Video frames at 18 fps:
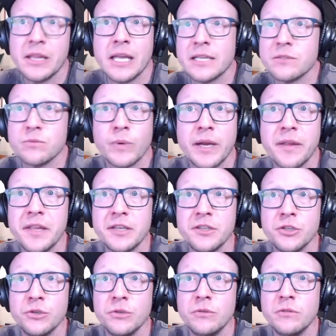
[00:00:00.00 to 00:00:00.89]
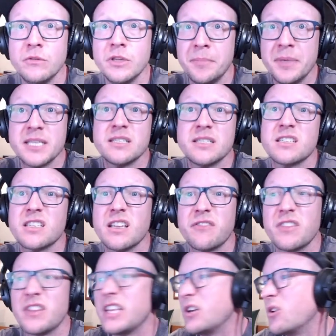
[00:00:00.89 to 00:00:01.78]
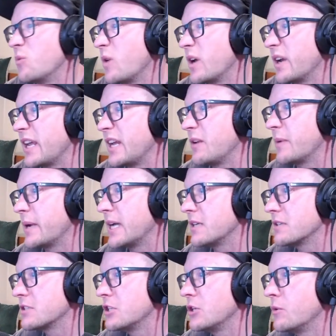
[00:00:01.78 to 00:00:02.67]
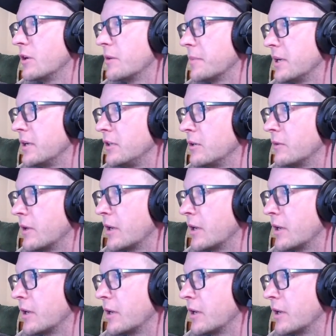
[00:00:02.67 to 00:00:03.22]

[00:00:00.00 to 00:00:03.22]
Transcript: where they do the business stuff that they don't want anyone else knowing about, you know what I